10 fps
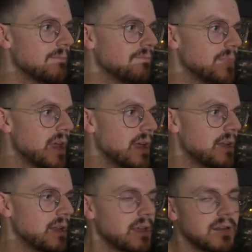then
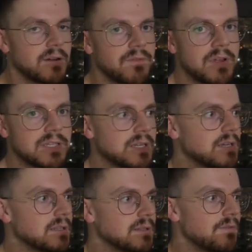if it's going to
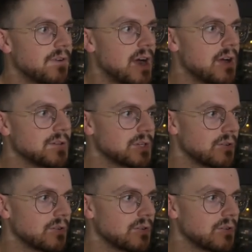delete files or